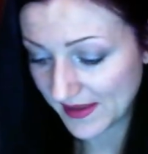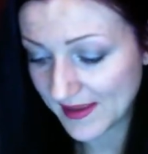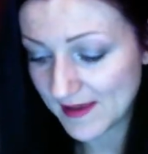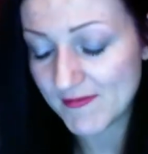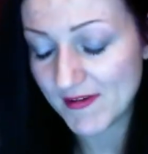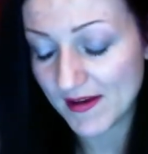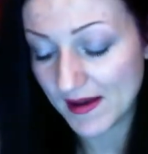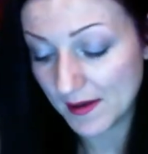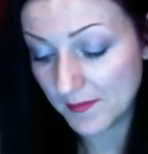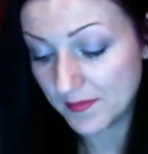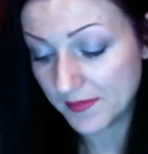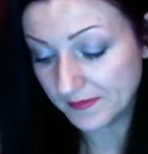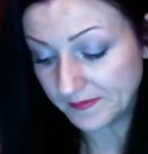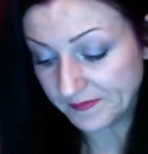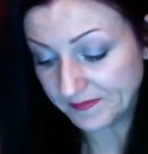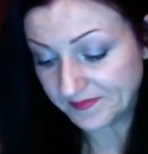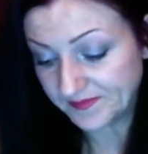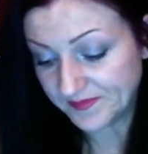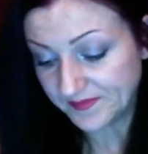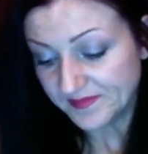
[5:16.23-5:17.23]
I give up.
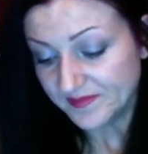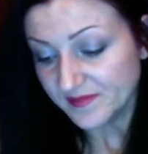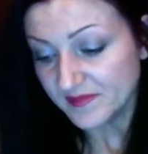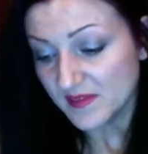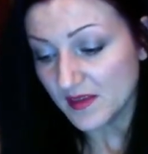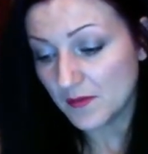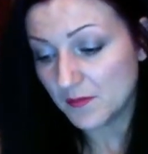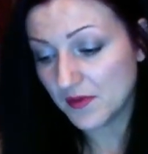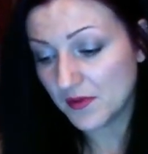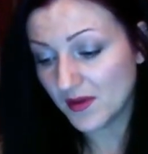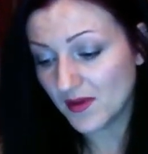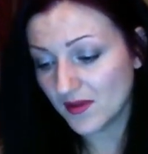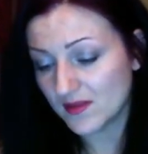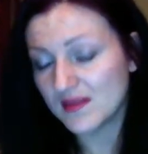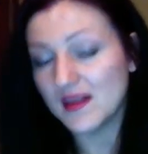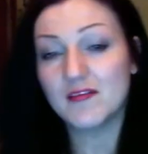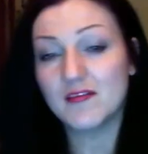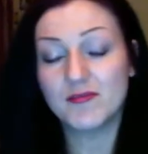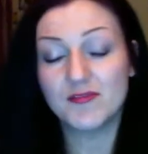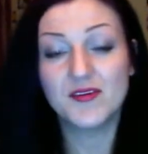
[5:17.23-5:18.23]

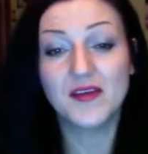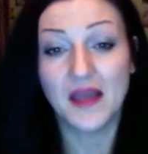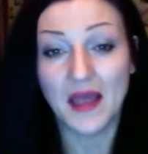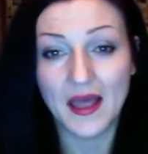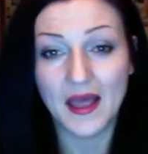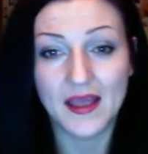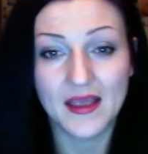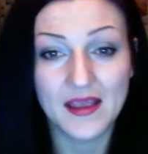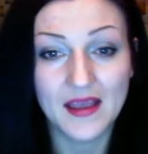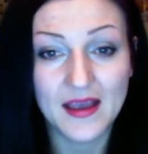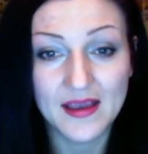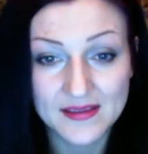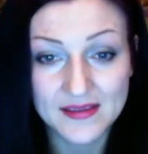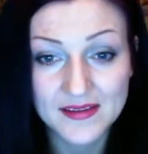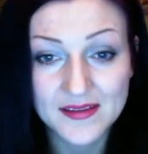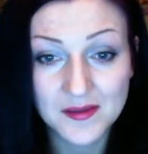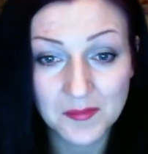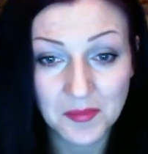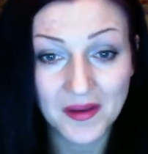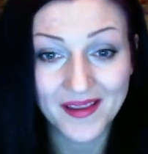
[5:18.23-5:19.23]
Because I think I
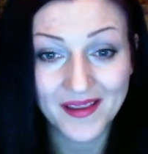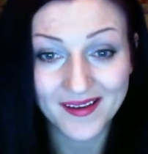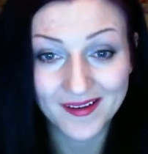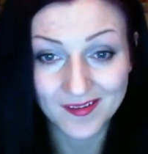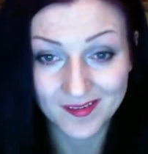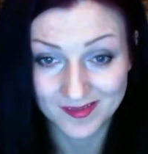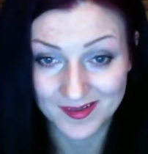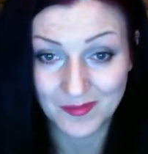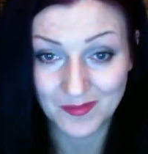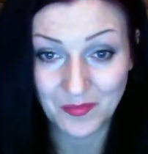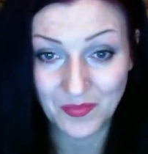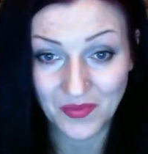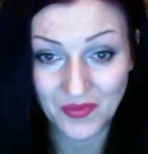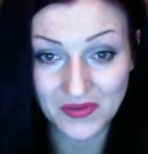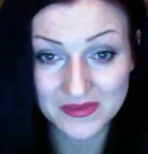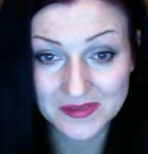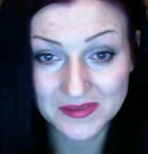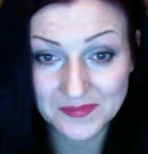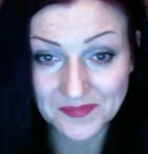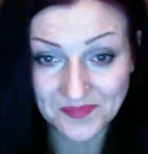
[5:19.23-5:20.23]
did blink at some
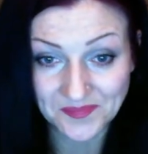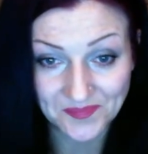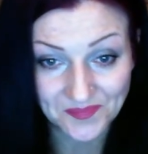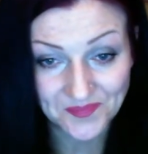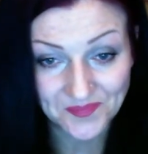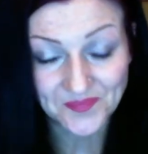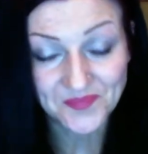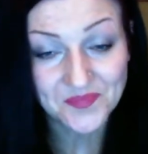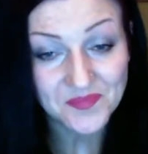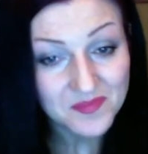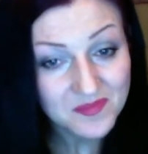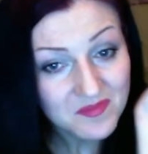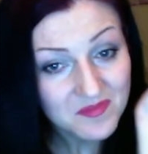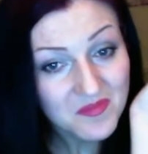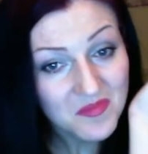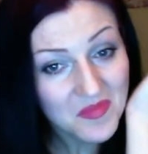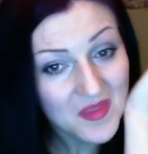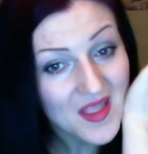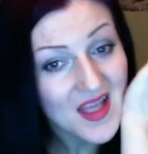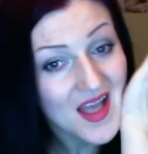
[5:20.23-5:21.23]
point.
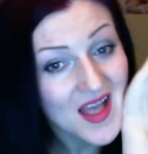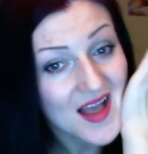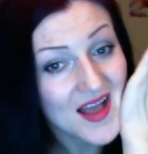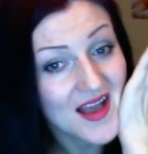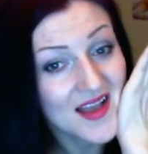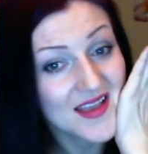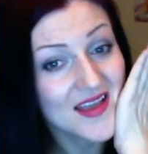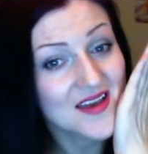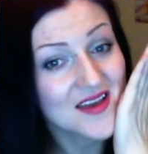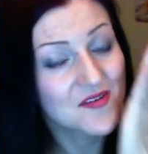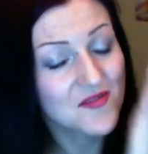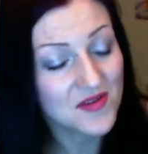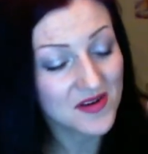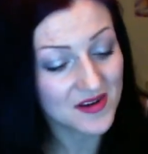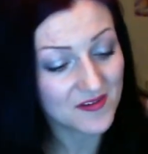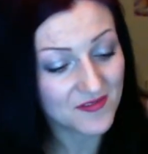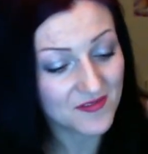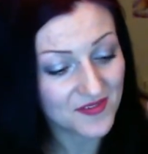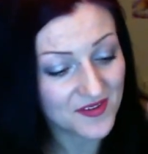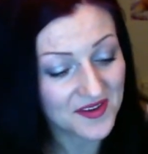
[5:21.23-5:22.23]
I
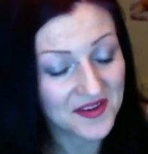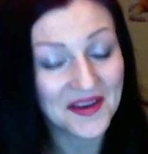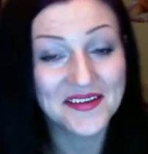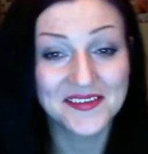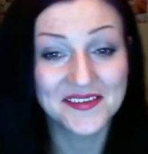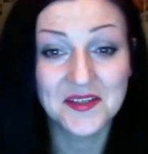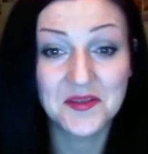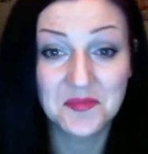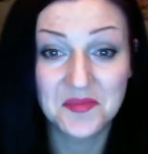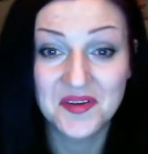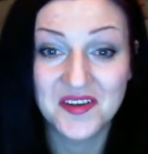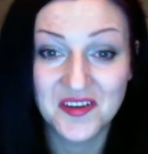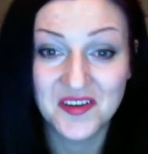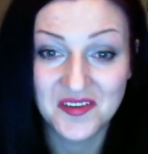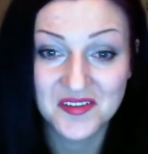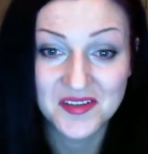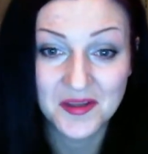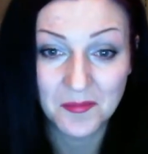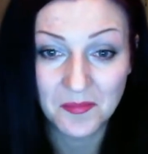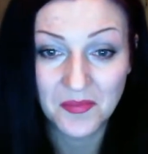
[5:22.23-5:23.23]
really think I did blink
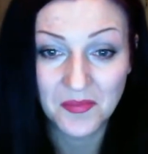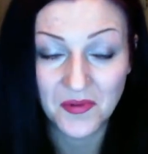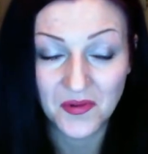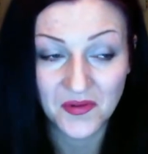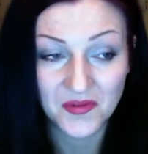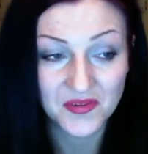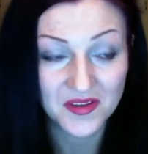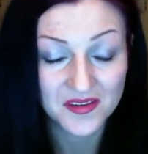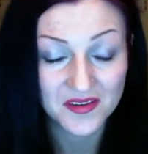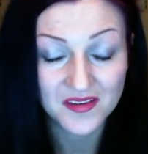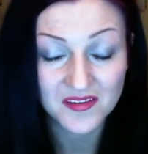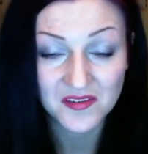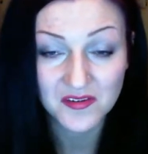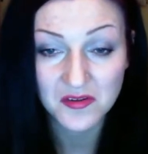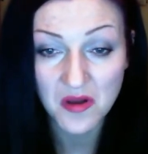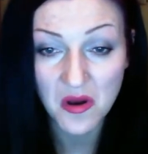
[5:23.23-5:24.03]
at some point. It is